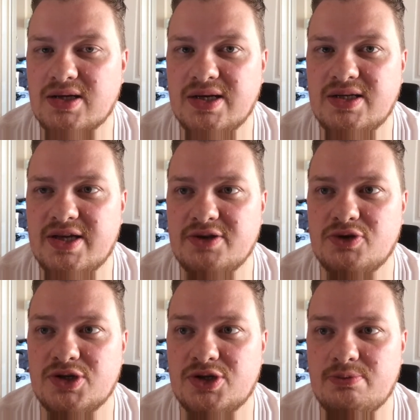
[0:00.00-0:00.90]
actually.
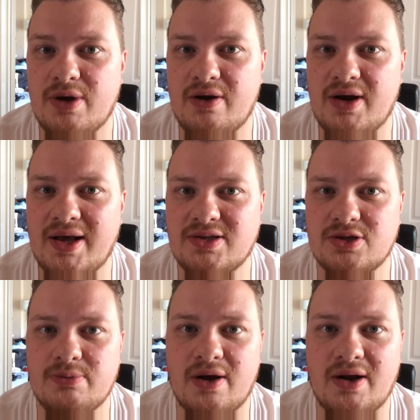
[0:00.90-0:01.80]
Tetris, Super Mario Land
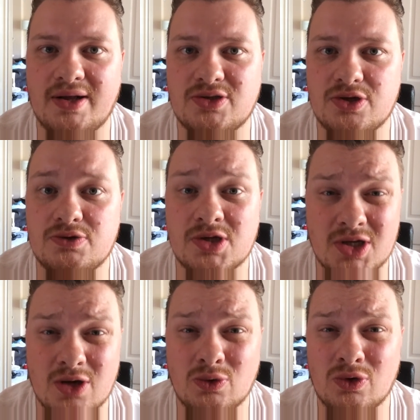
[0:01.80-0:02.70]
2, 6
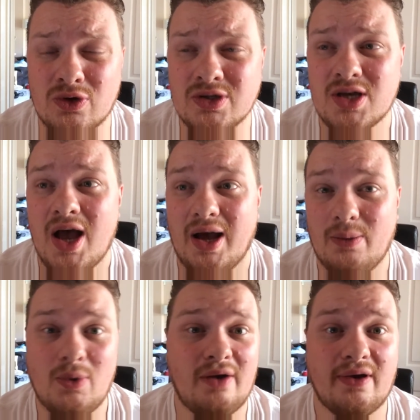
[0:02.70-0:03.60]
Golden Coins,
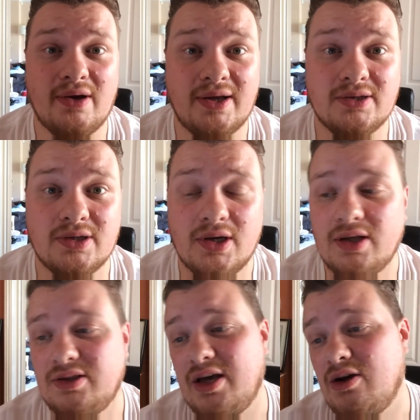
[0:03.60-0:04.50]
and Wario Land.
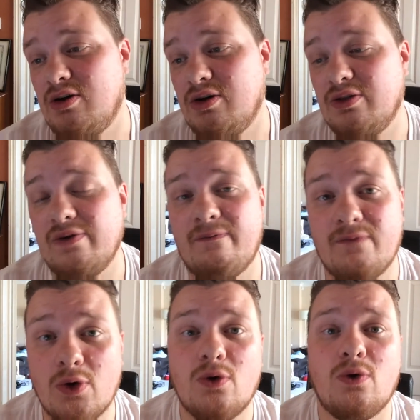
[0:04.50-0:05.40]
They are the
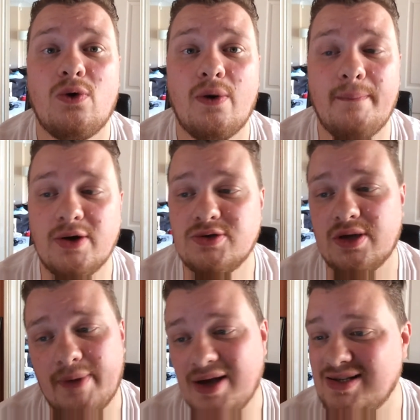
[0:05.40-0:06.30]
4 most
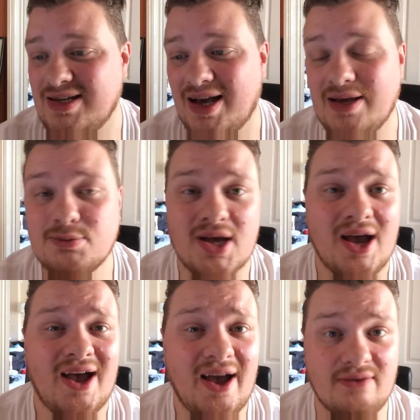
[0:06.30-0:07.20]
amazing games
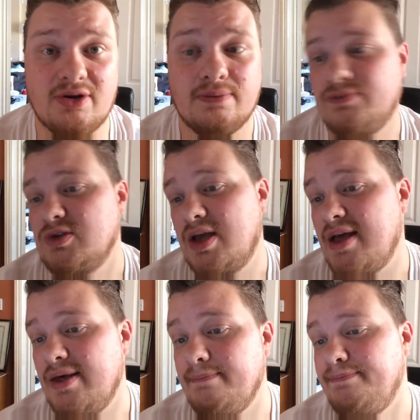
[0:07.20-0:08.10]
ever. So
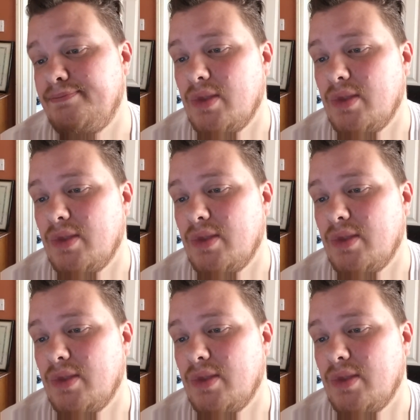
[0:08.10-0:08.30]
get them.